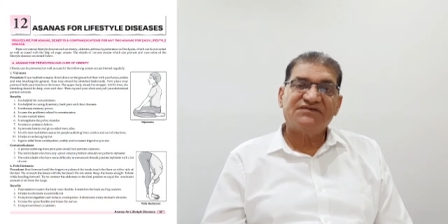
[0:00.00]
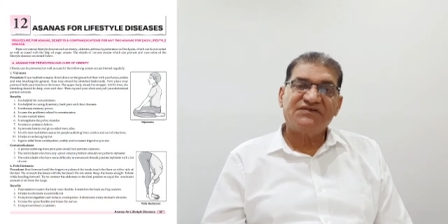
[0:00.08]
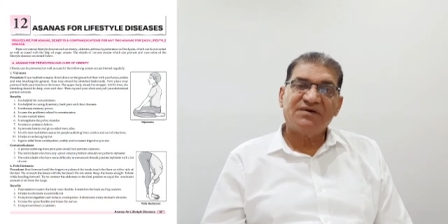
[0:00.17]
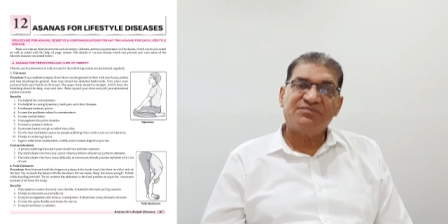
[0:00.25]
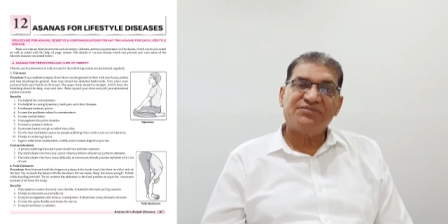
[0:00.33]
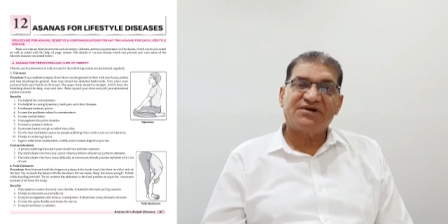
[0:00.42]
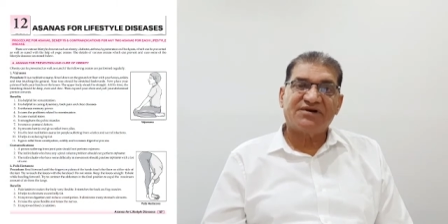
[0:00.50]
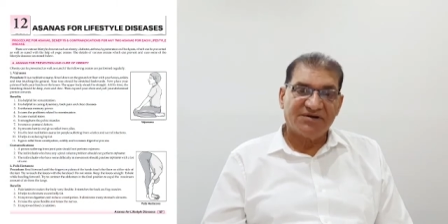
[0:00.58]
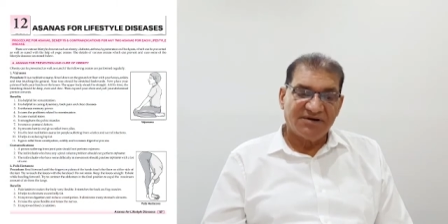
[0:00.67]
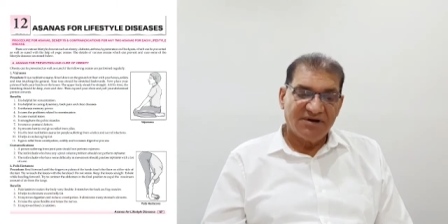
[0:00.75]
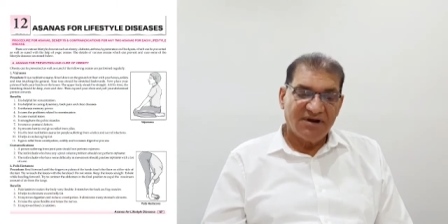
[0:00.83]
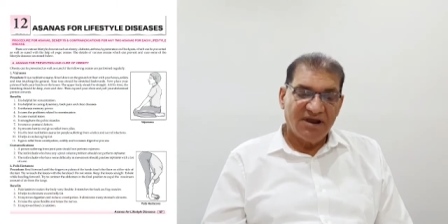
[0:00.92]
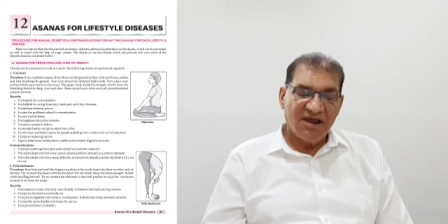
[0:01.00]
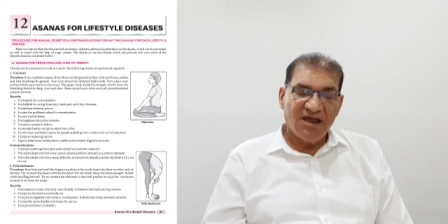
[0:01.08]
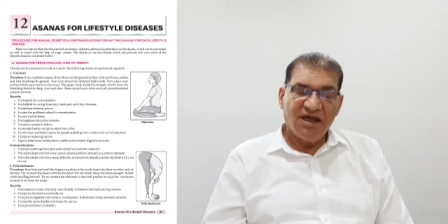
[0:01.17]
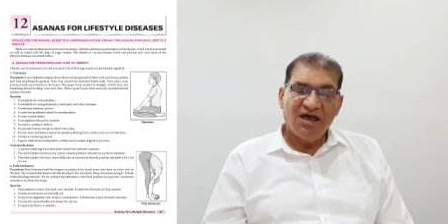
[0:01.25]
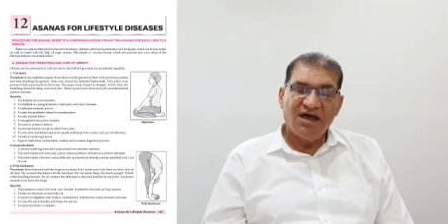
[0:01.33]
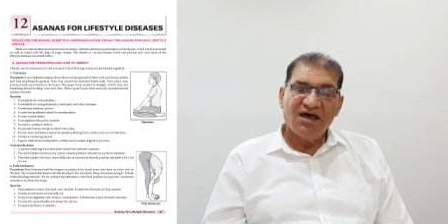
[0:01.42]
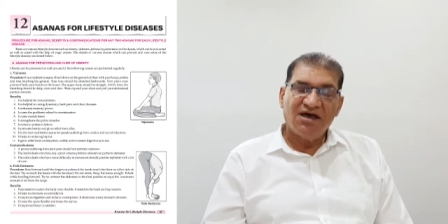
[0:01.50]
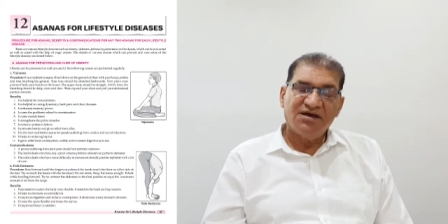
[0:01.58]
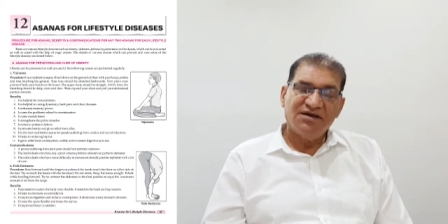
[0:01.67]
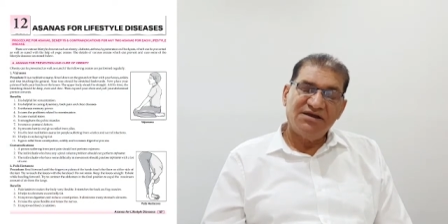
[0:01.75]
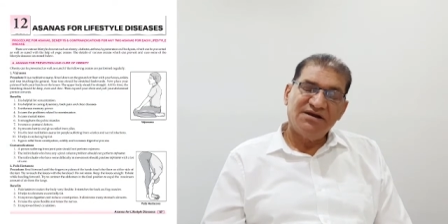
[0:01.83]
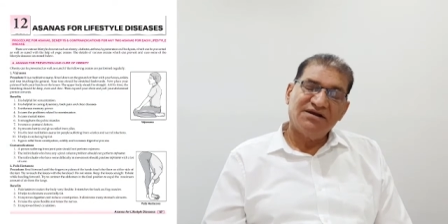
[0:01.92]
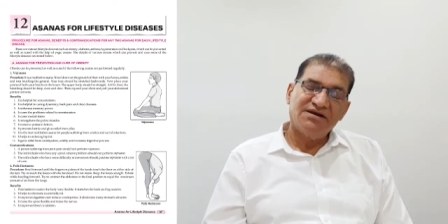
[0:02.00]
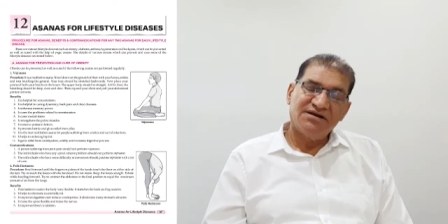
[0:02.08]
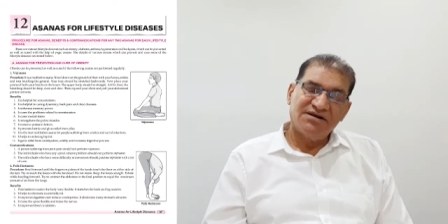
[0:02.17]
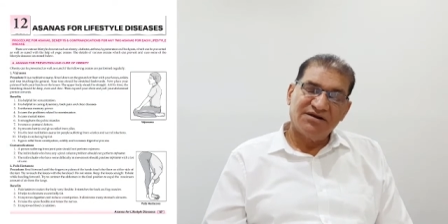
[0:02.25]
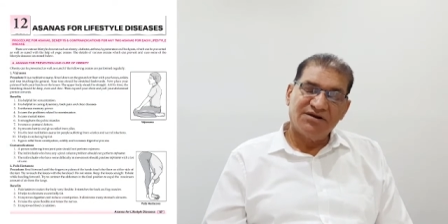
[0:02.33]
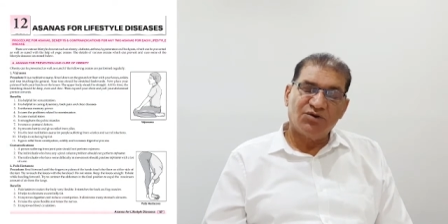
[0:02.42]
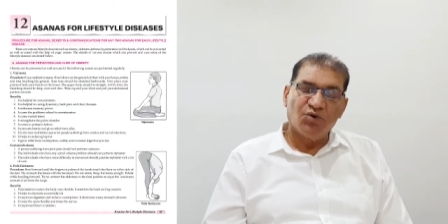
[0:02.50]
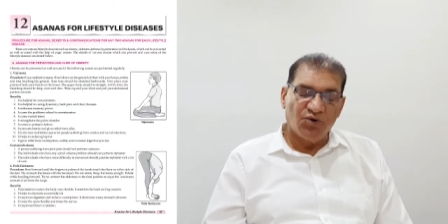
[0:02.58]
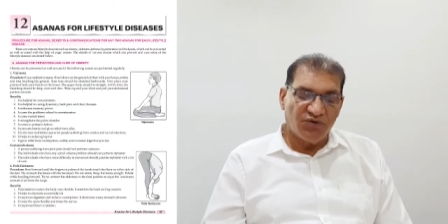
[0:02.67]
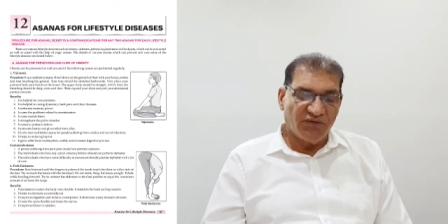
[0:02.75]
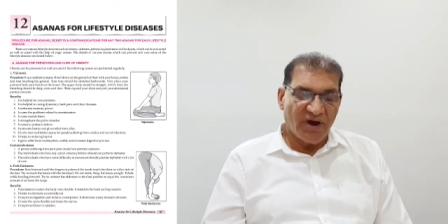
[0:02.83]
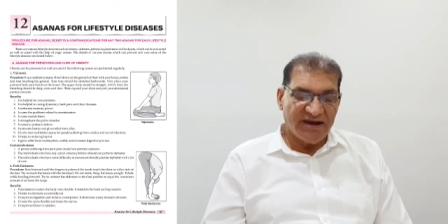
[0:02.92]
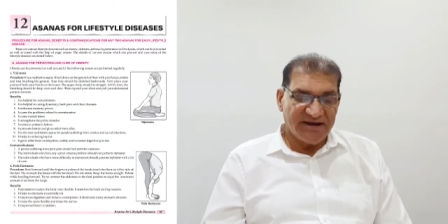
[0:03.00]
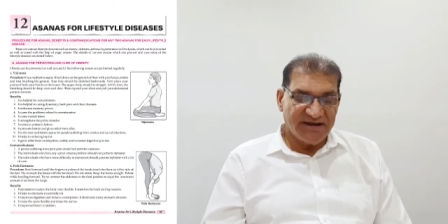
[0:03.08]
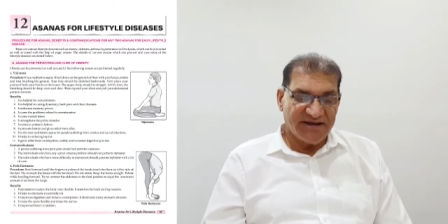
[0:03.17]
chapter in record file